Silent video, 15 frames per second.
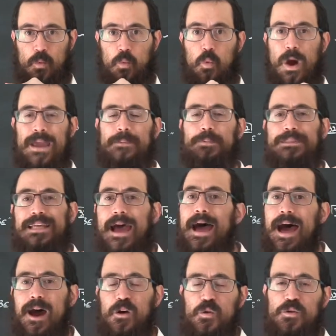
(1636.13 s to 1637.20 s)
wiped
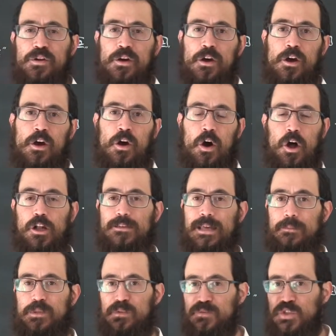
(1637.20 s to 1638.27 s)
out all
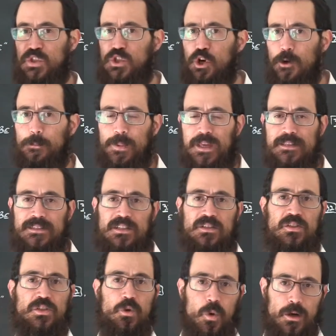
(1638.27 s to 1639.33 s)
types of serpents
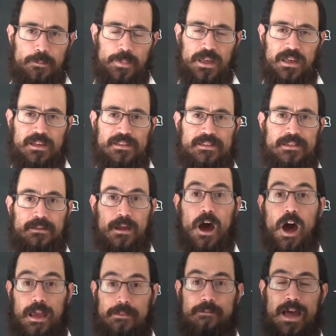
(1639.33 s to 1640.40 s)
and scorpions and
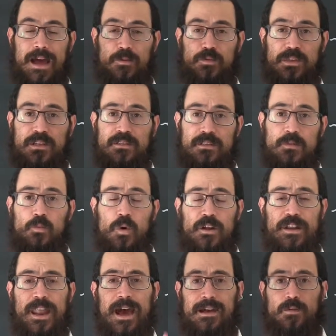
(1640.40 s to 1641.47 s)
high mountains and
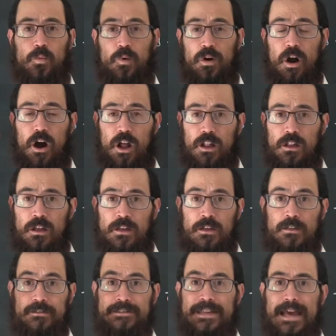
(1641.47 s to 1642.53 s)
whatnot were all
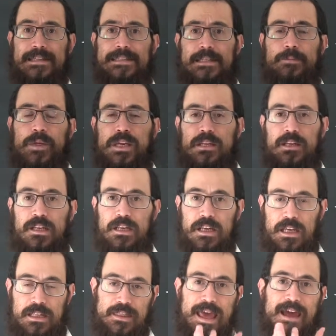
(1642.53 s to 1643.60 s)

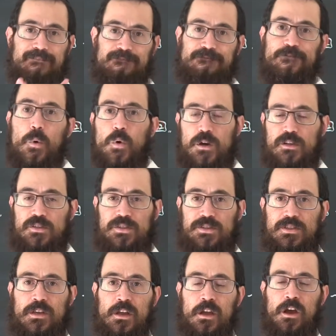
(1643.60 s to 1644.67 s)
decimated in that
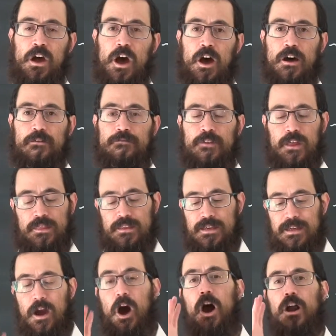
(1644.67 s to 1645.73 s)
force of
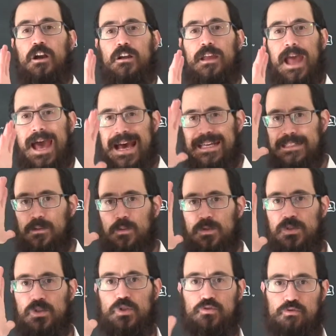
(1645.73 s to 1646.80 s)
the ark as it
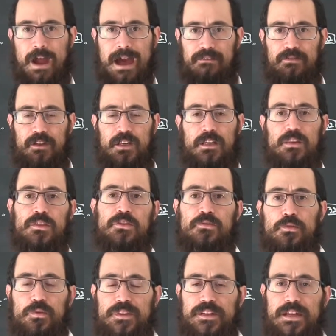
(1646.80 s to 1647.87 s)
was traveling
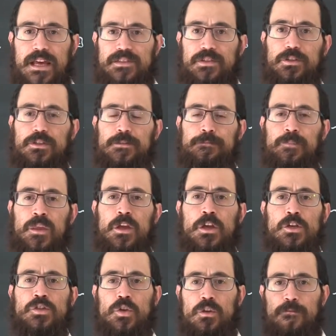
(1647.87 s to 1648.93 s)
through the desert.
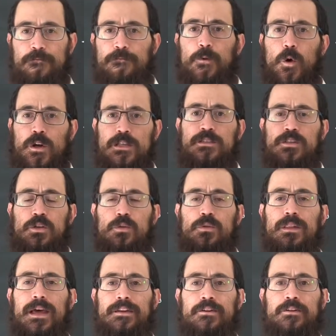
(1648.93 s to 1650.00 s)
So the
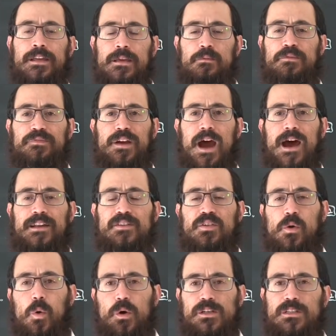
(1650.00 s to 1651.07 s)
42-letter name of God
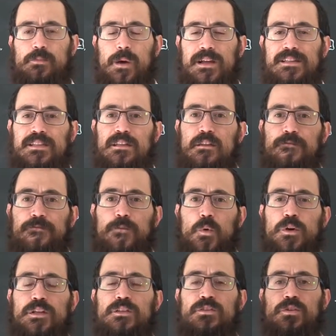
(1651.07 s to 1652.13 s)
corresponds to the
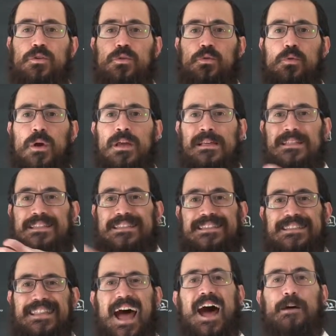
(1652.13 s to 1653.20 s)
42
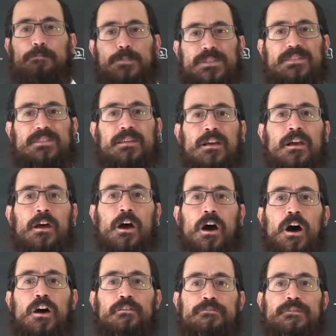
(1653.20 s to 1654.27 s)
stops
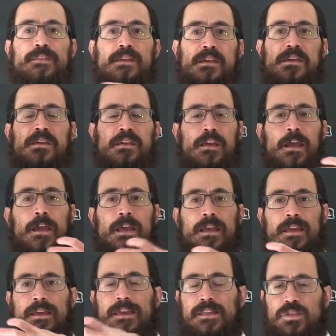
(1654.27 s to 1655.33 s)
of the
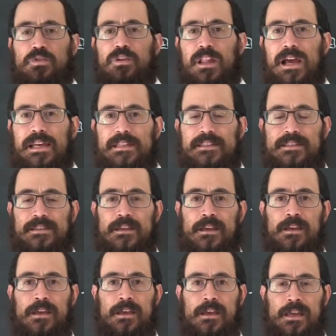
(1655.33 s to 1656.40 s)
Israelites
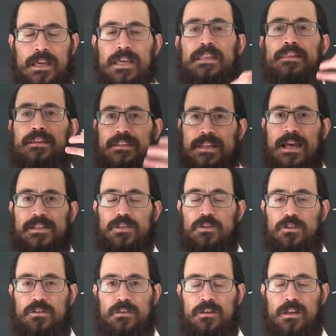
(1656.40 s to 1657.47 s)
in the
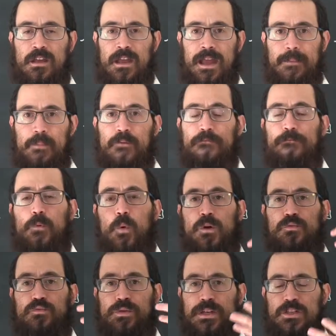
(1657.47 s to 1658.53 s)
desert
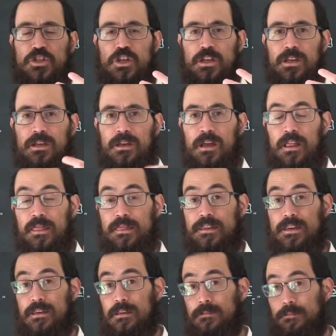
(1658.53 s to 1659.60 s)
before reaching
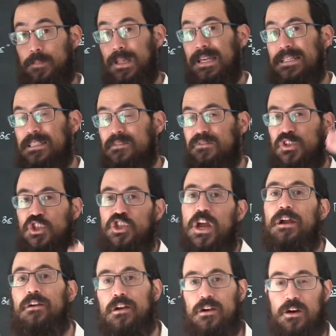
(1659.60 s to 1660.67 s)
the place of
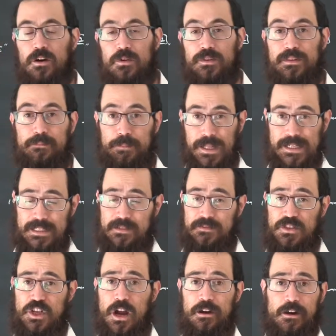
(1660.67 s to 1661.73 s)
Jericho. The place
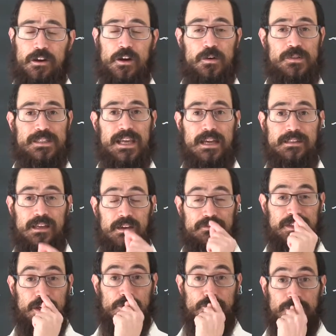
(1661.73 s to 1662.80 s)
of Jericho is the idea of
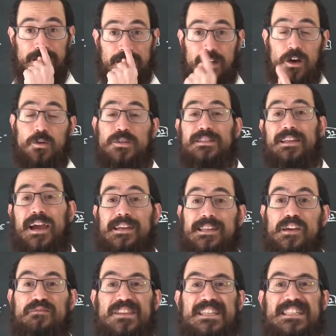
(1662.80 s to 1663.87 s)
Yericho, is the
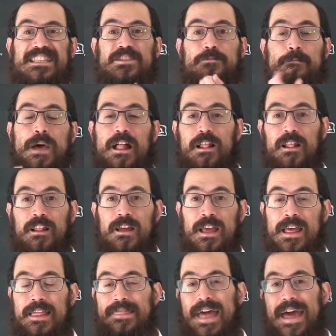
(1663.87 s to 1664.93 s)
idea of the smell,
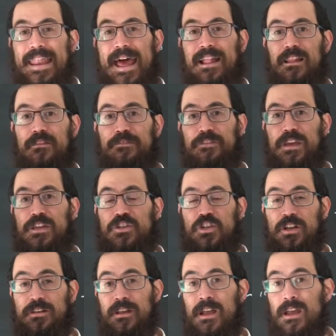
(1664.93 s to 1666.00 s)
that
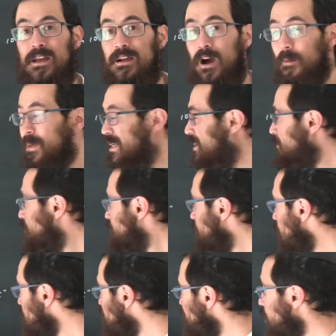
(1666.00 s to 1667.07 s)
elevation, coming
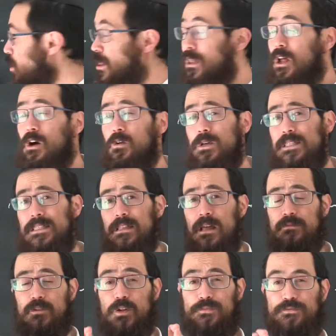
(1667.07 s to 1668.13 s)
from the lowest
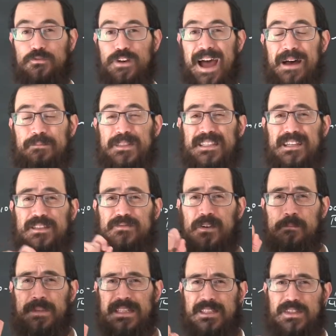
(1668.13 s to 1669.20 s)
level of Ramses,
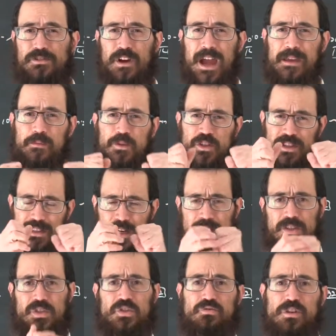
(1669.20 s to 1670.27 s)
from Mitzrayim, which is
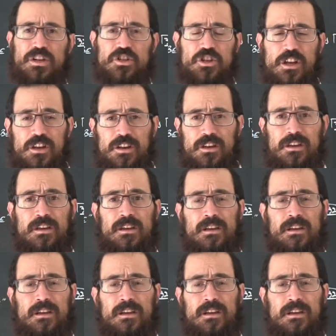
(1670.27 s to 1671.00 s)
constriction,